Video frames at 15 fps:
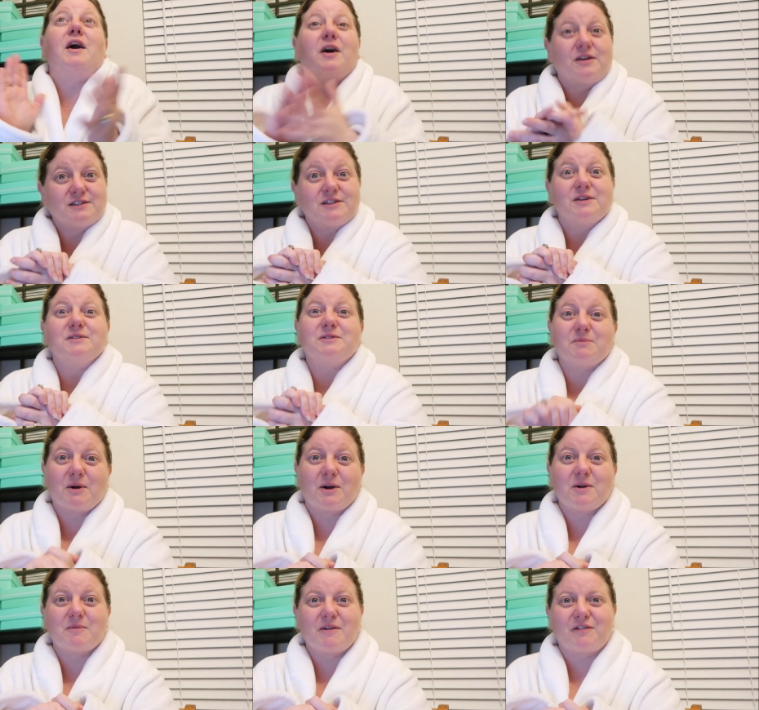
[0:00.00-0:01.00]
Also,
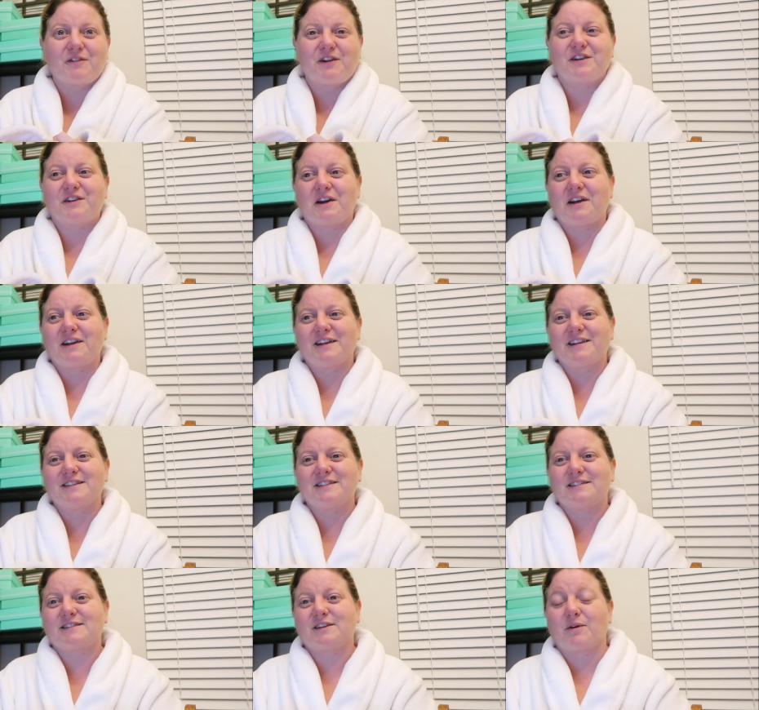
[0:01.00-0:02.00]
tomorrow my friend Donna
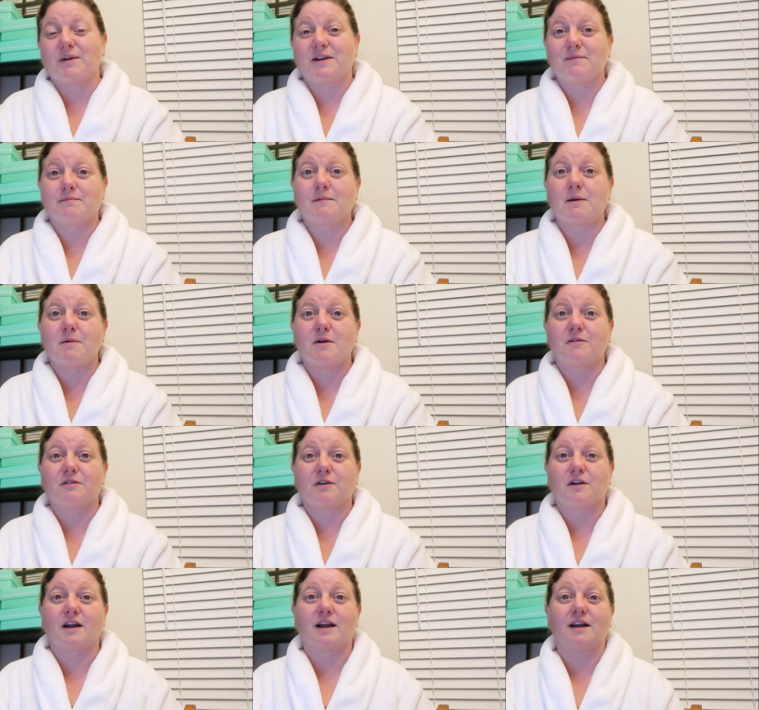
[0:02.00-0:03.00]
is going to come
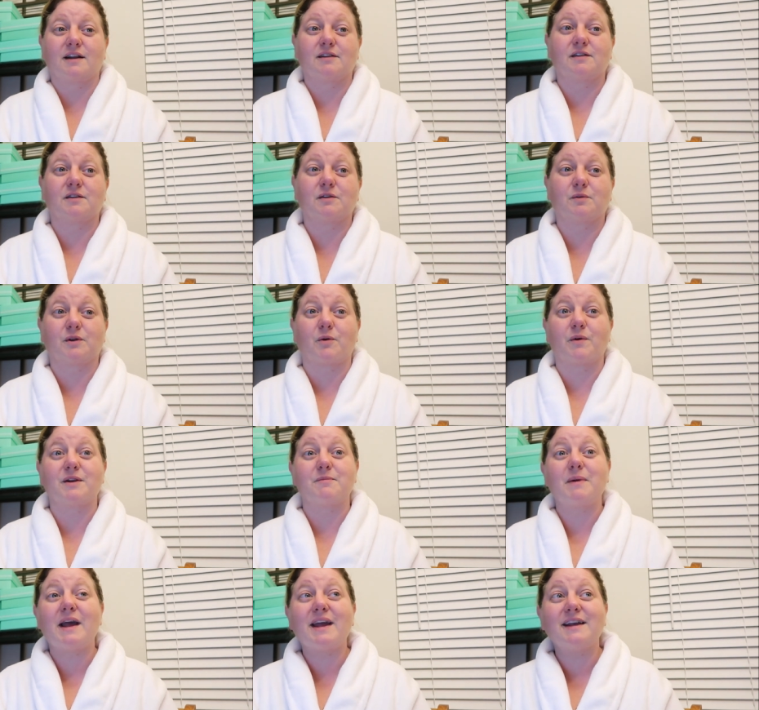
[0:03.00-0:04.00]
over and we're going to
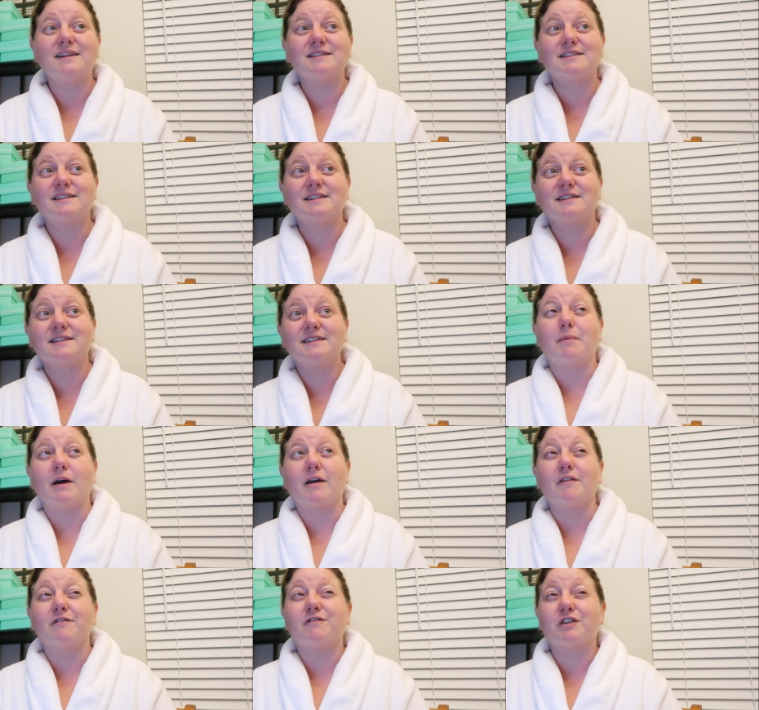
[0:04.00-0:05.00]
paint.
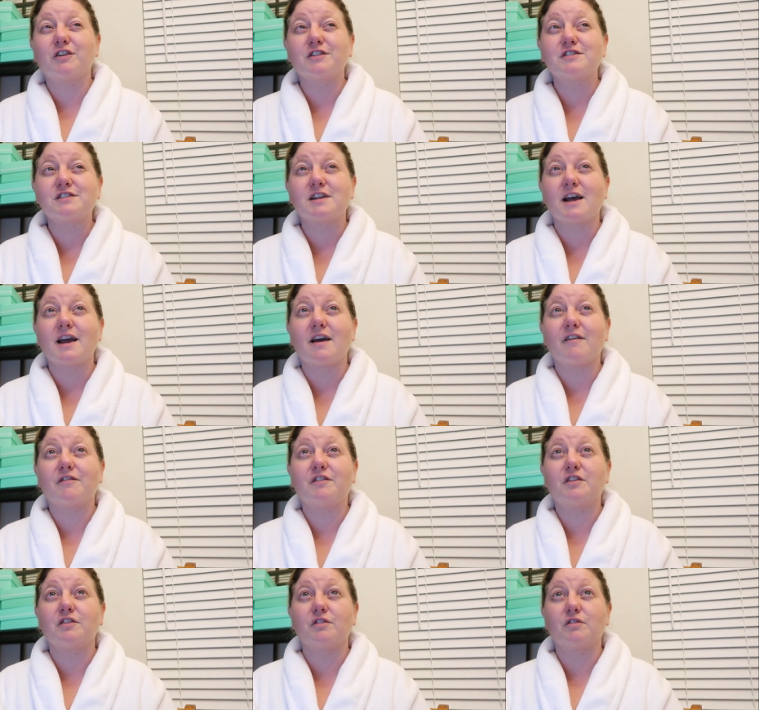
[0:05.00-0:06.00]
But first I have
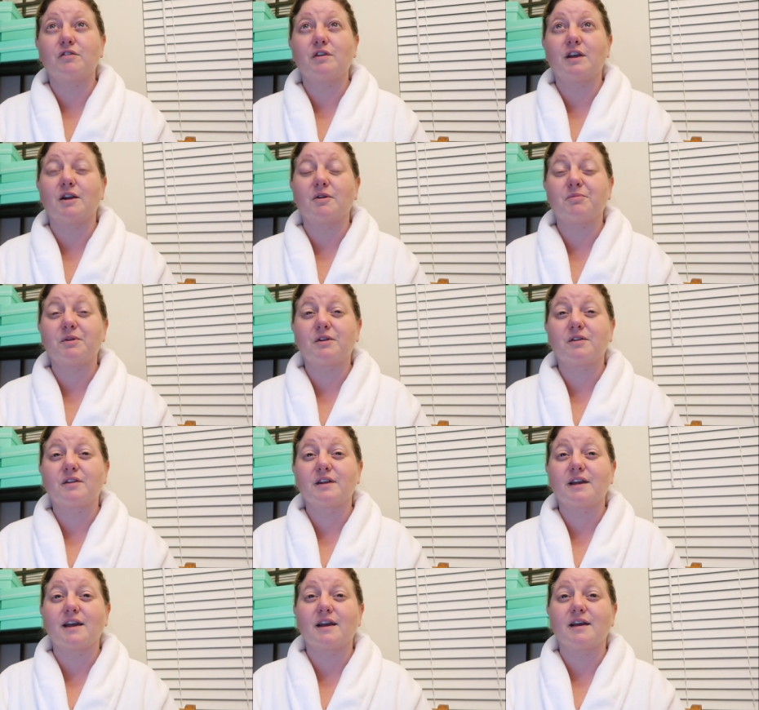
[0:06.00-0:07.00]
to get up
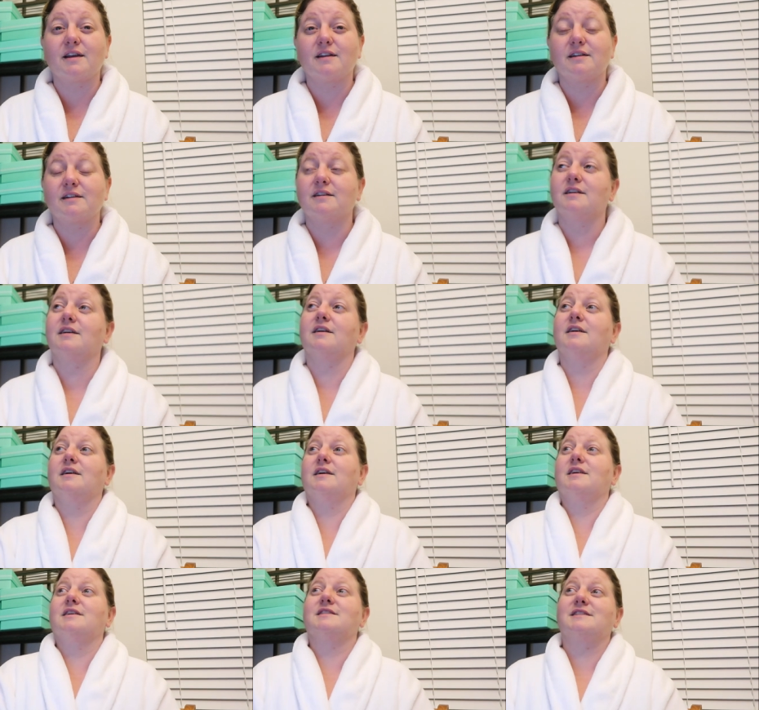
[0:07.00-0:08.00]
early and
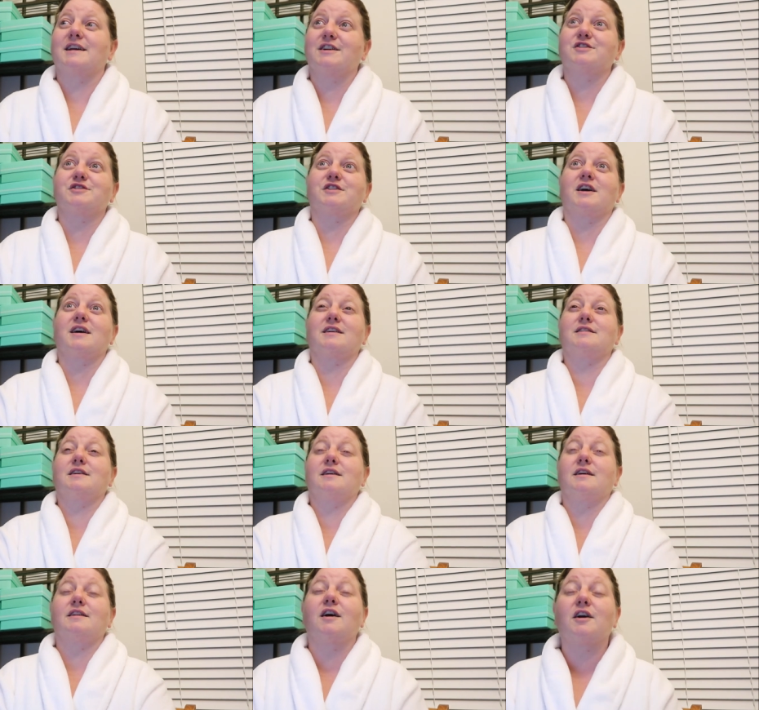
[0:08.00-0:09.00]
Xander's got
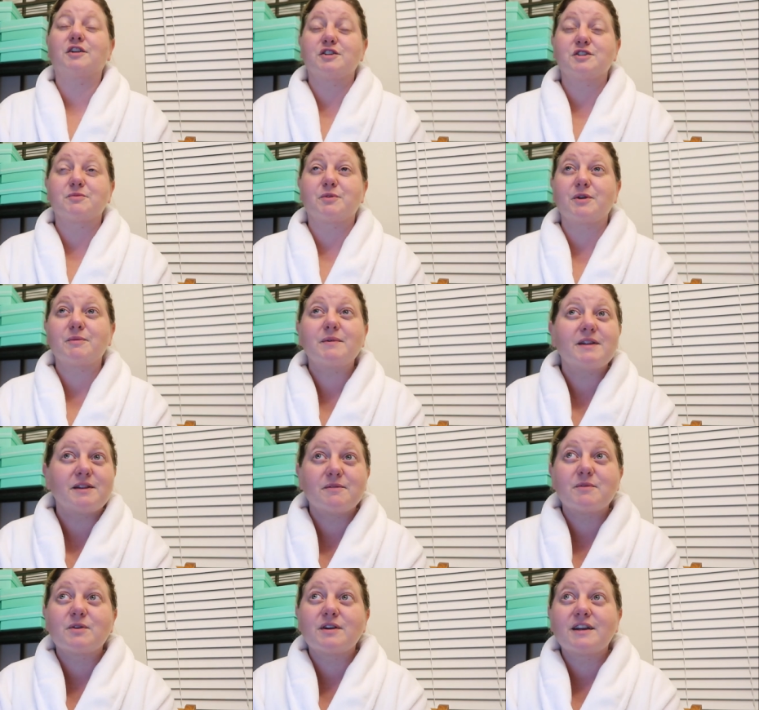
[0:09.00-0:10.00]
a doctor's appointment in
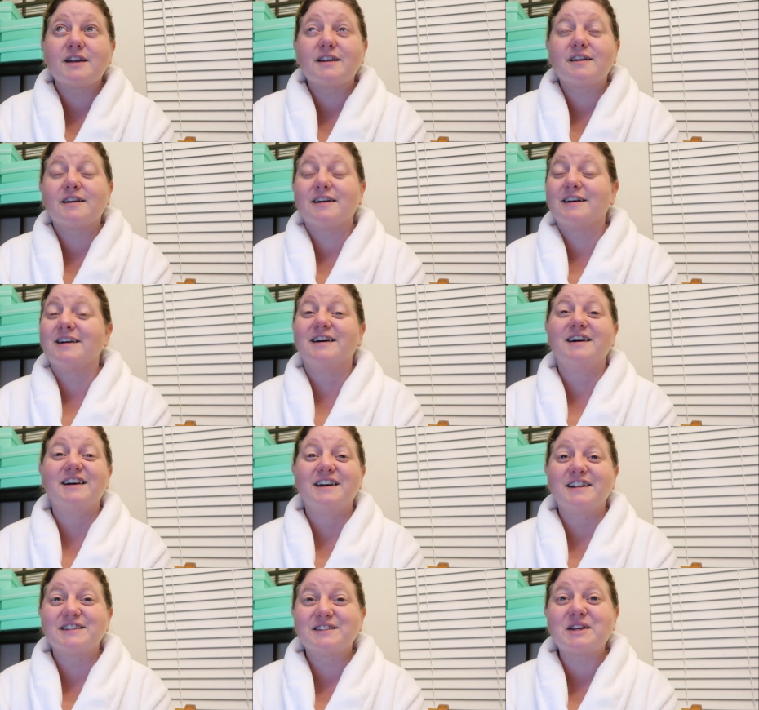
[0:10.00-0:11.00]
the morning.
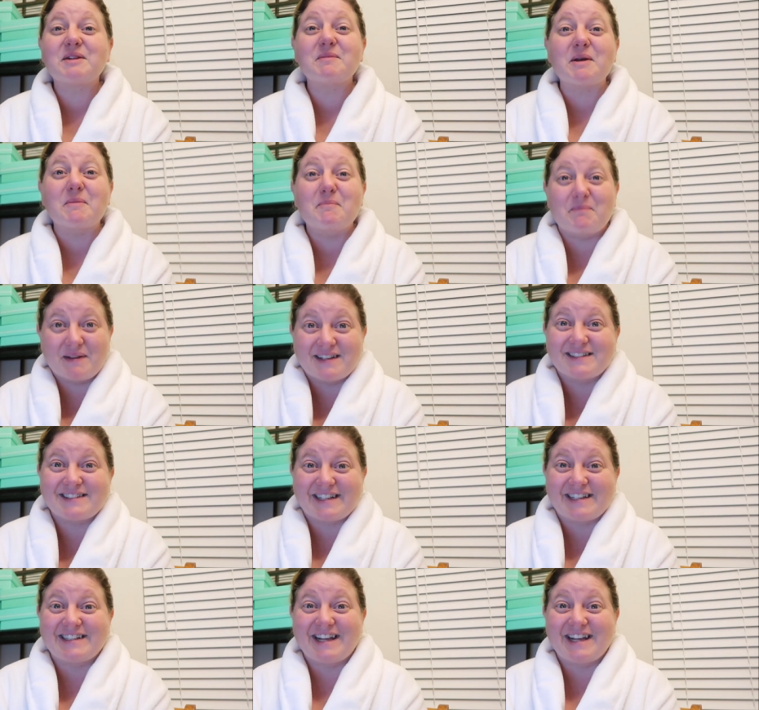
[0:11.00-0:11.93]
It's going to be a busy